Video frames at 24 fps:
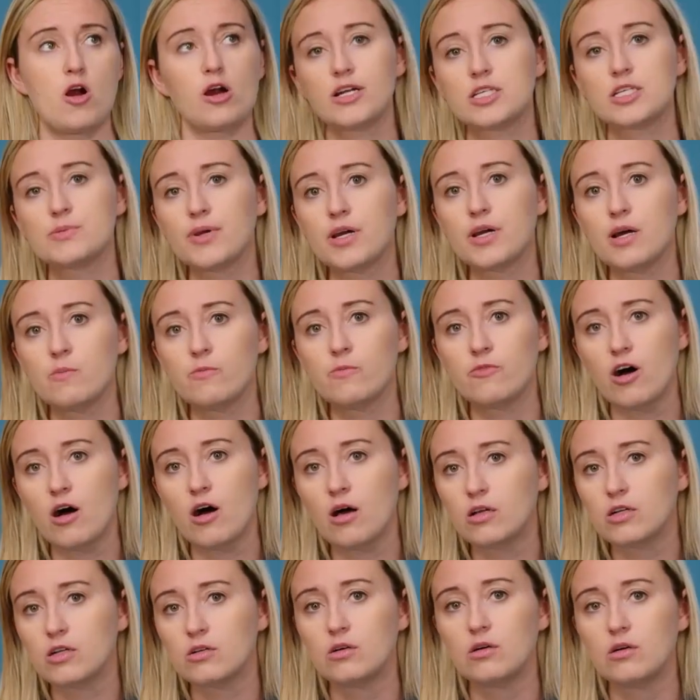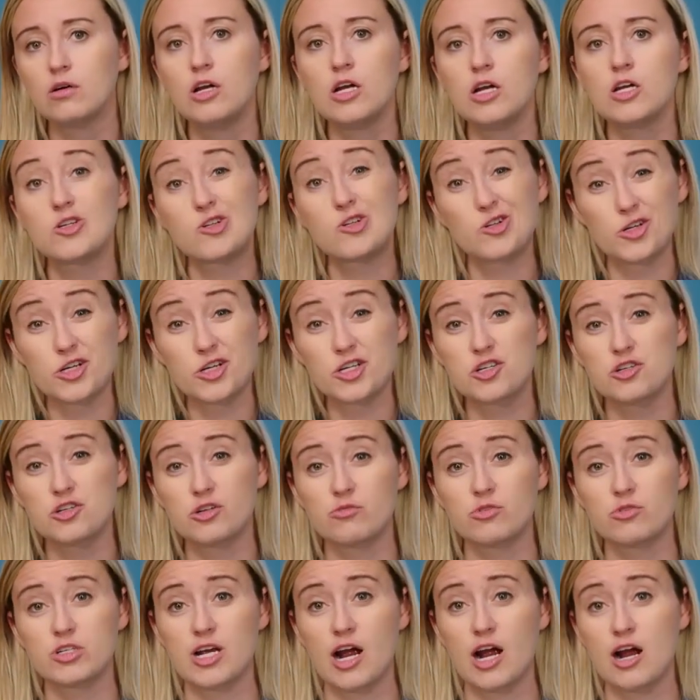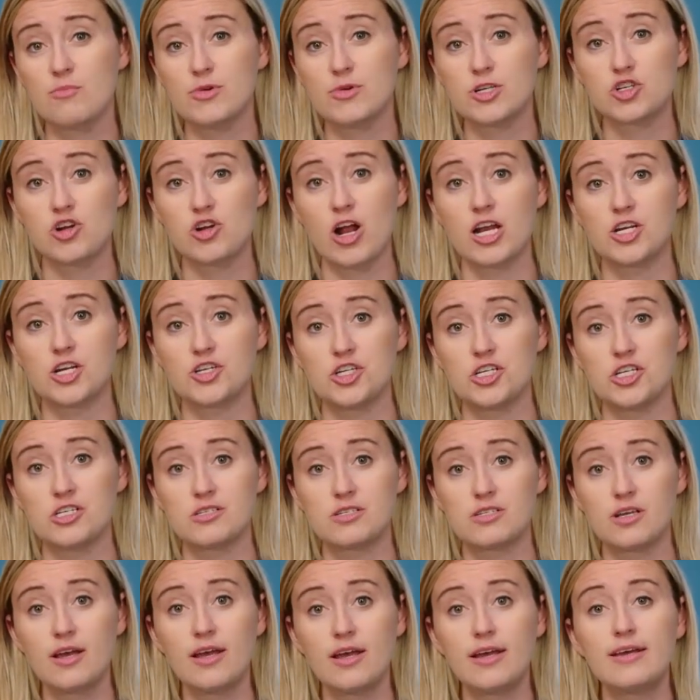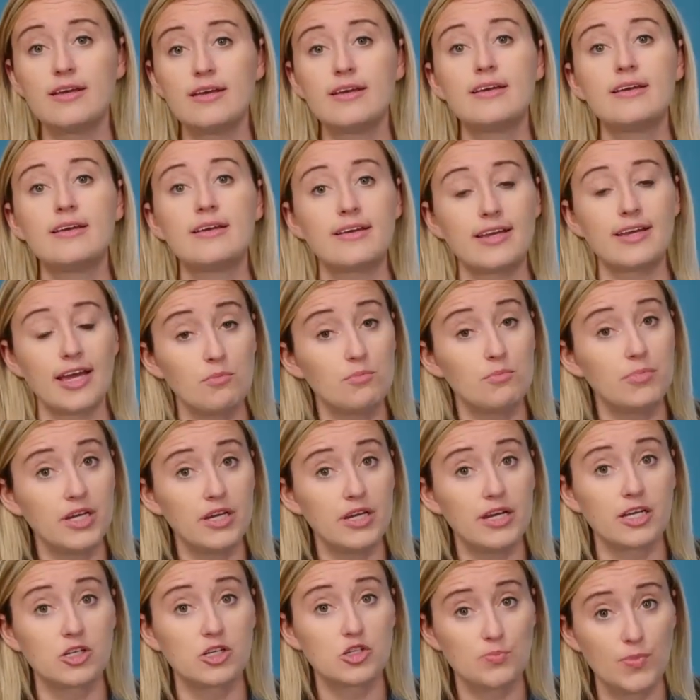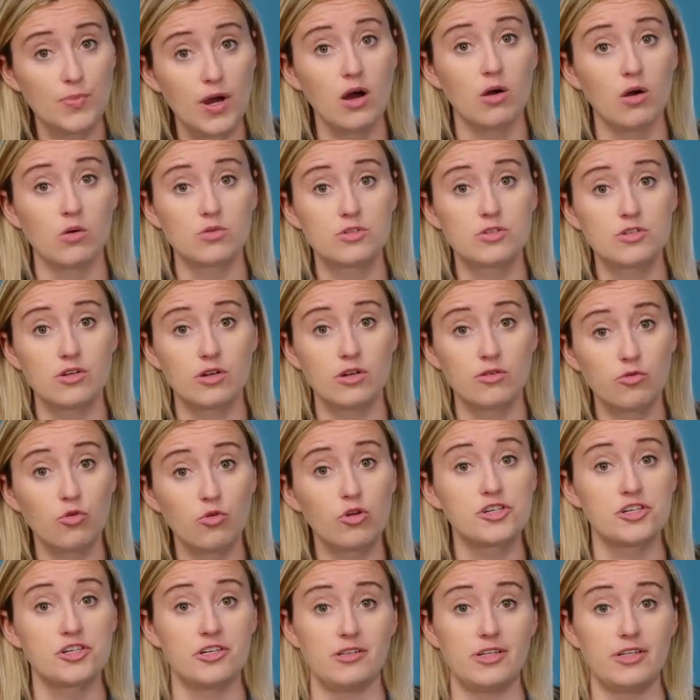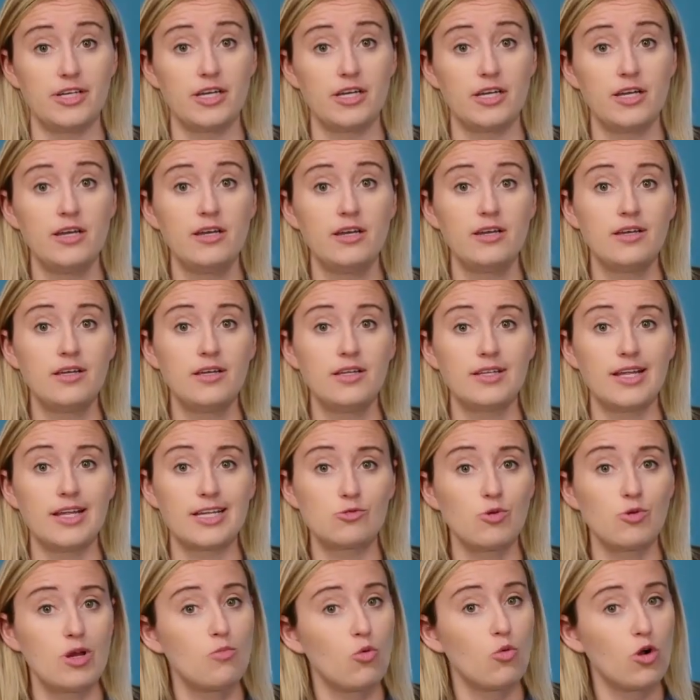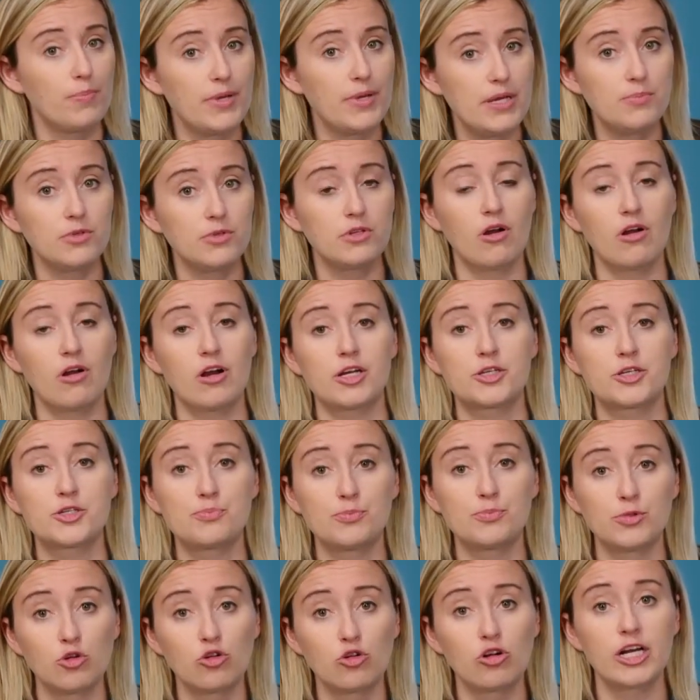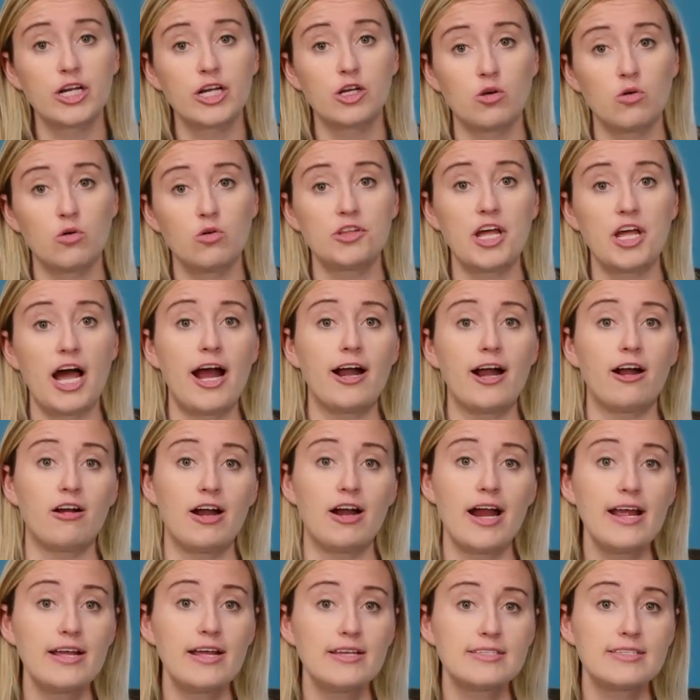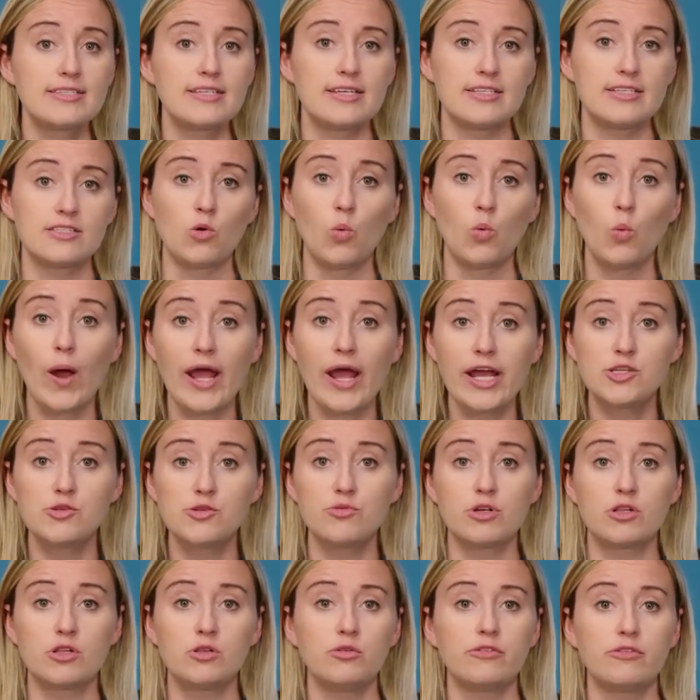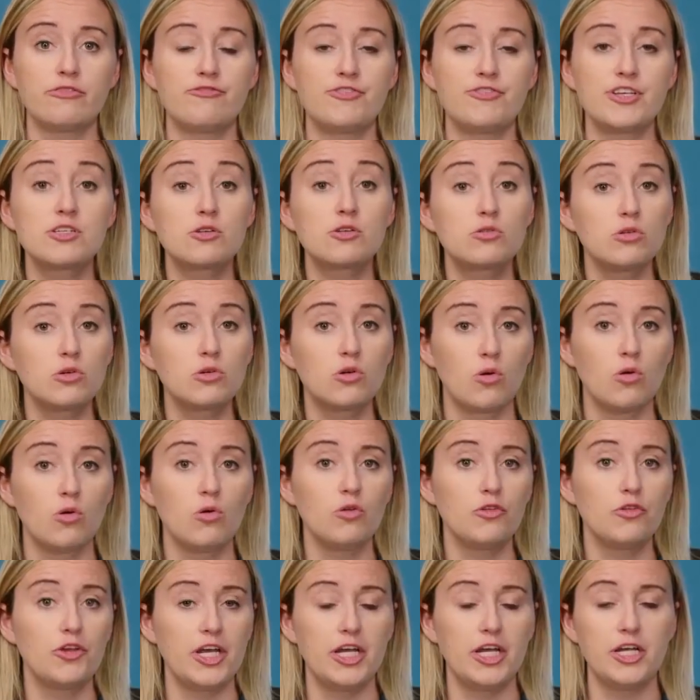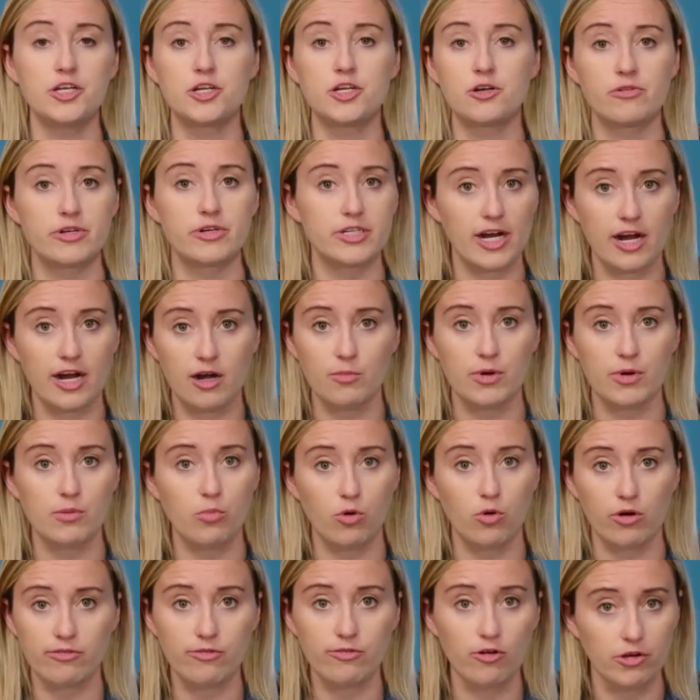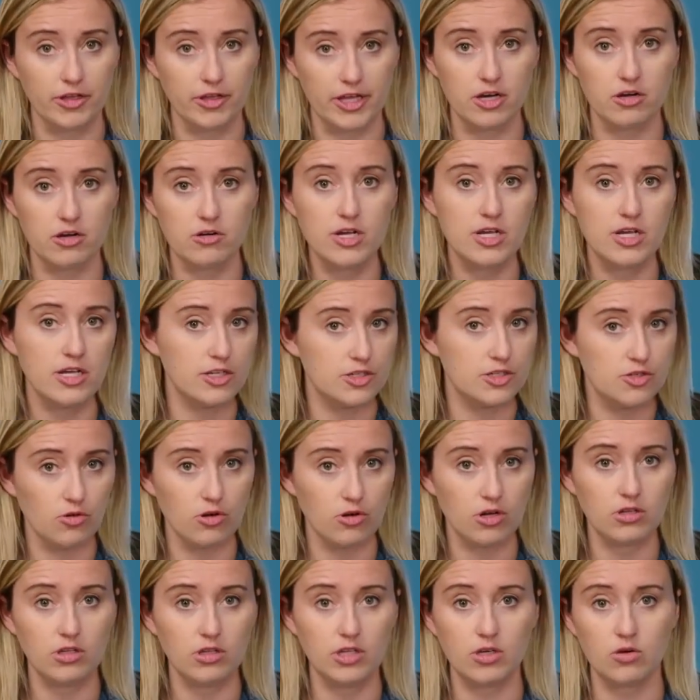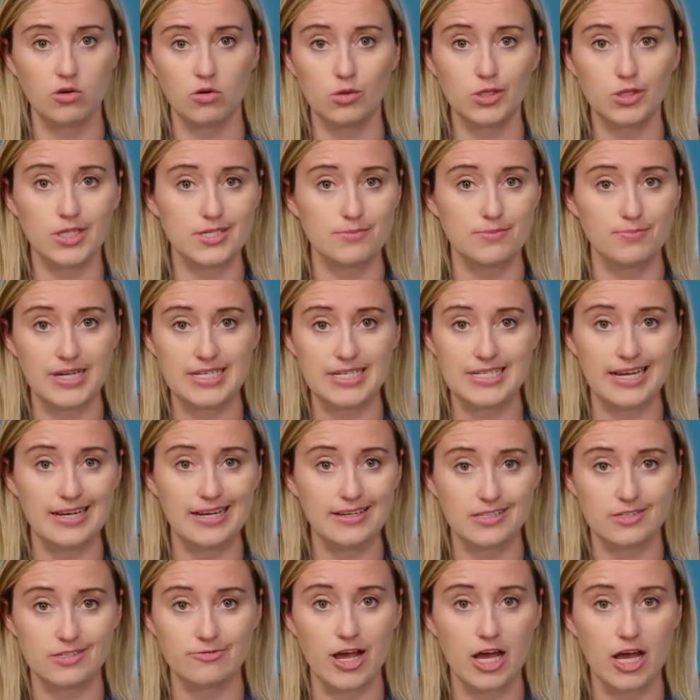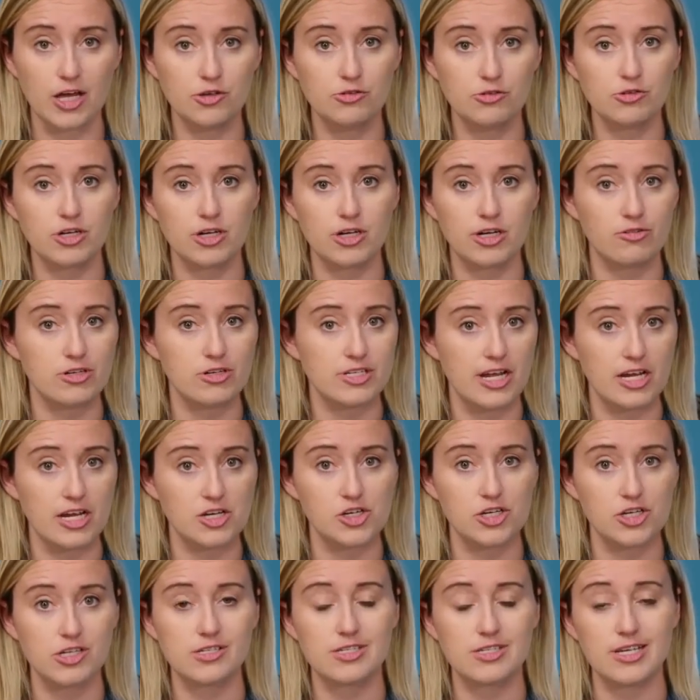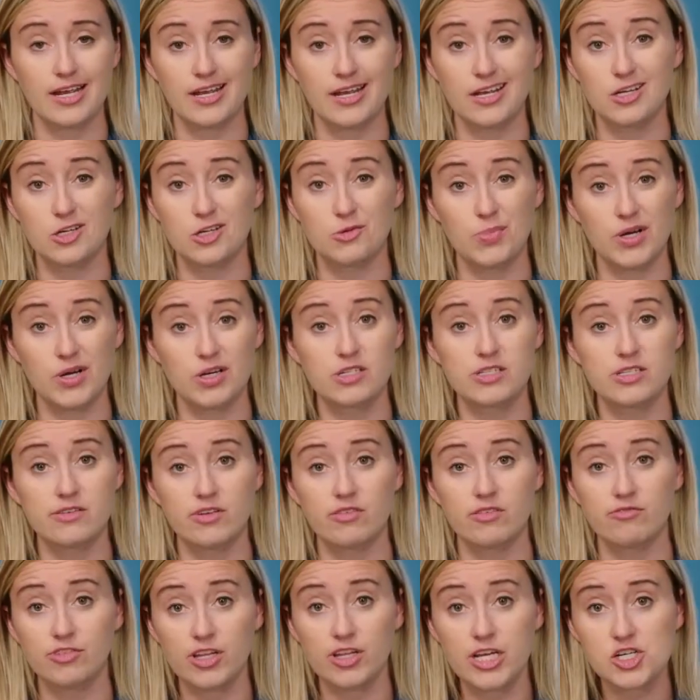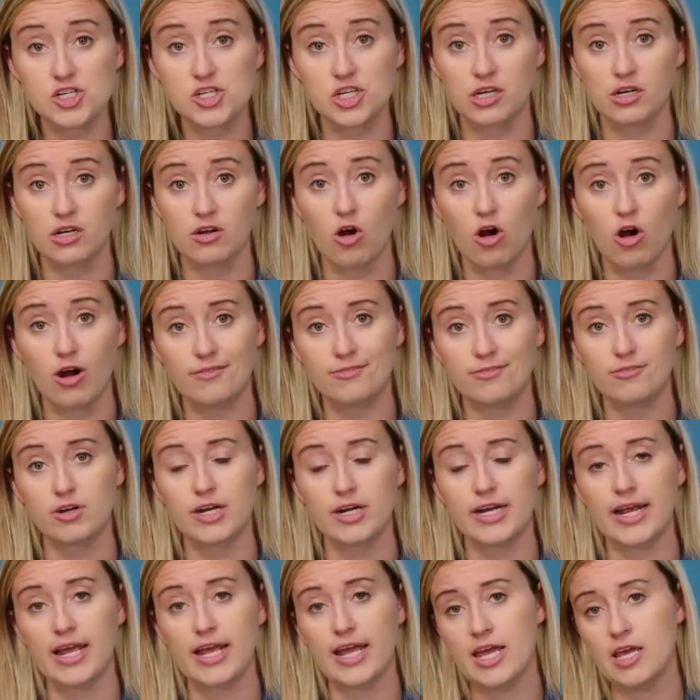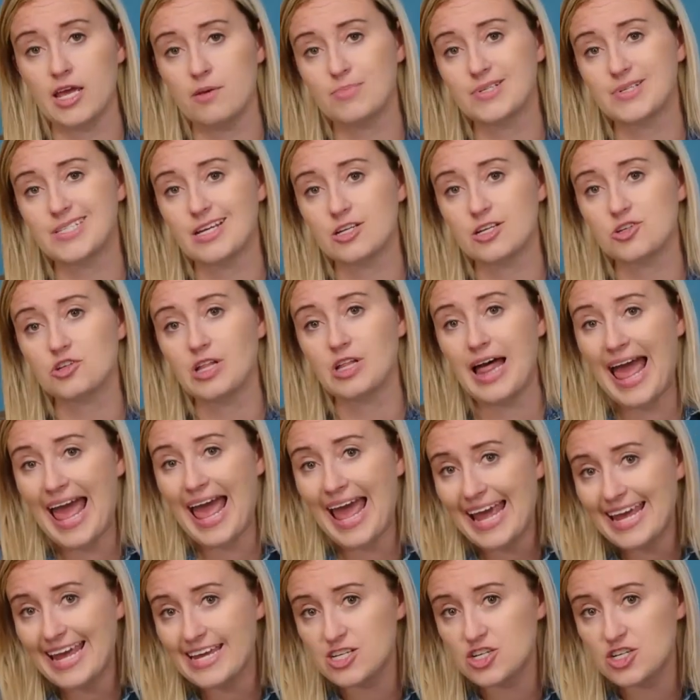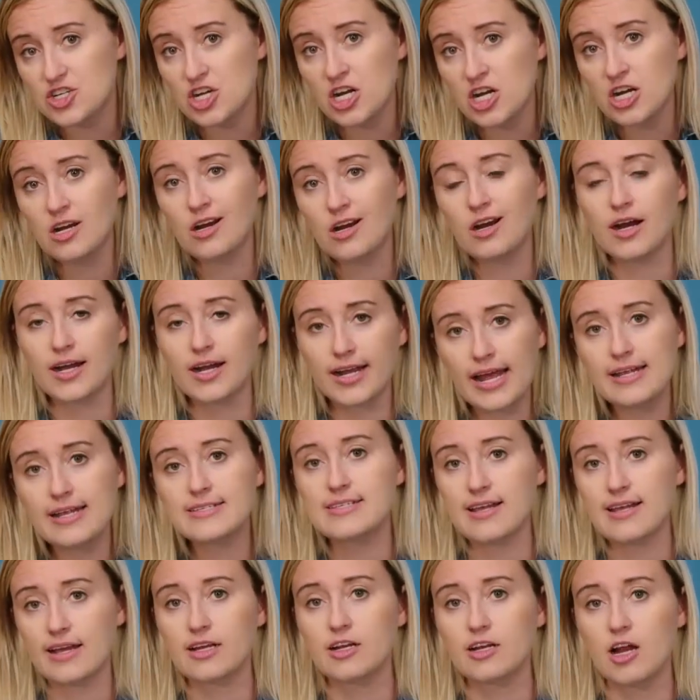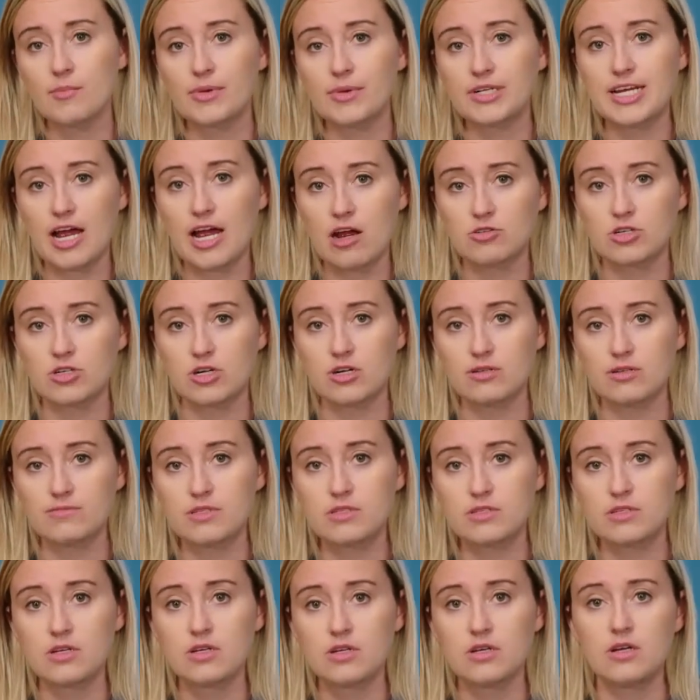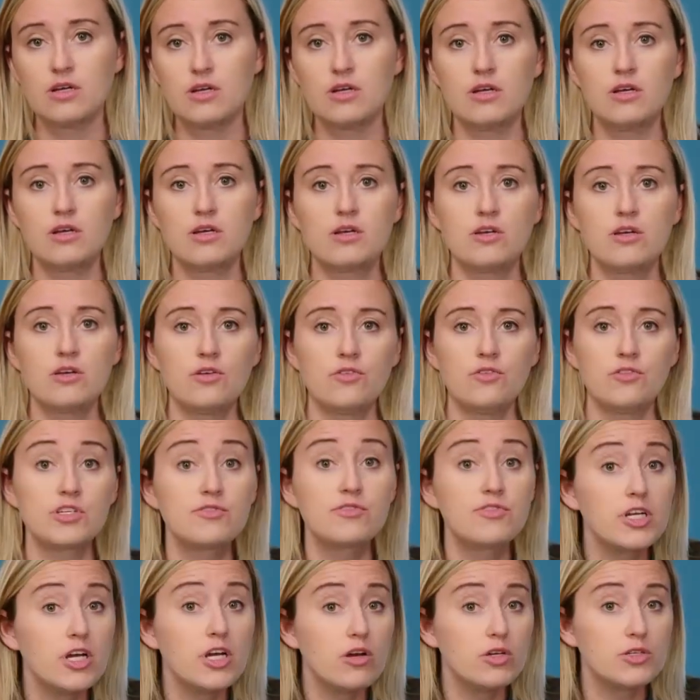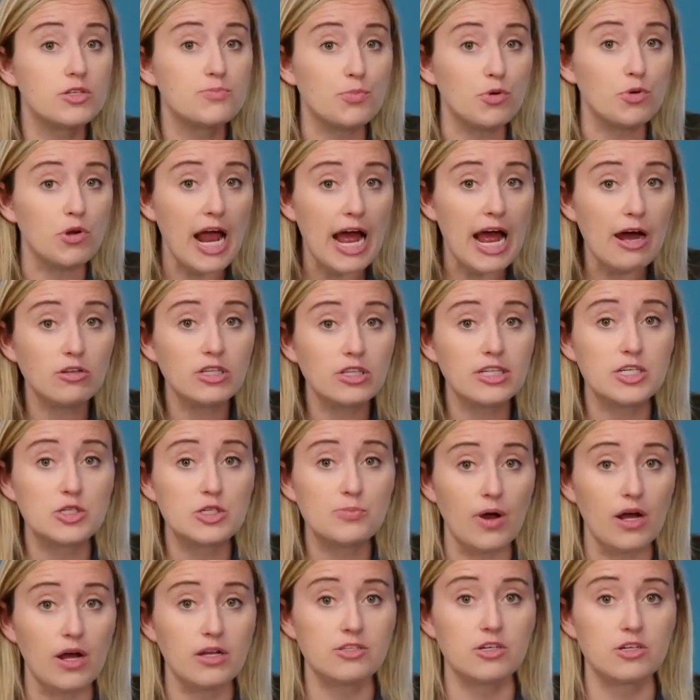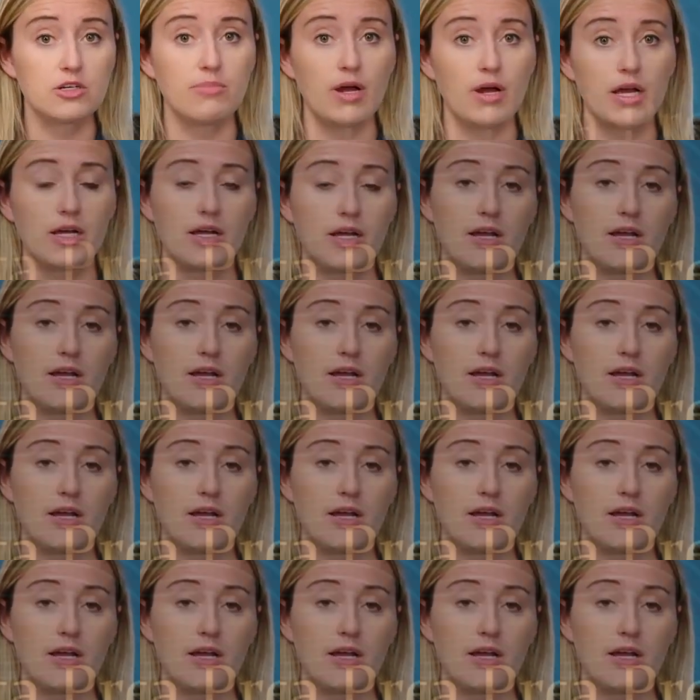markets become volatile, traditional retirement strategies can be exposed, unfortunately. That's why more people are exploring gold IRAs. It's a way to include physical gold in your retirement portfolio. Historically, gold has maintained its value during recessions and periods of inflation, offering a potential hedge against economic downturns. This video is proudly sponsored by